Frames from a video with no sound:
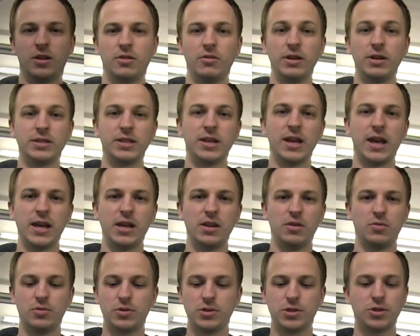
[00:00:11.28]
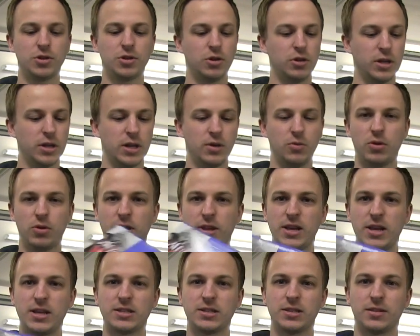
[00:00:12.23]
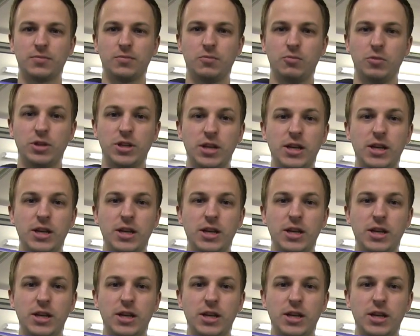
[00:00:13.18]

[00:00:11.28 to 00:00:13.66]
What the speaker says: Right, today we're installing one of these, which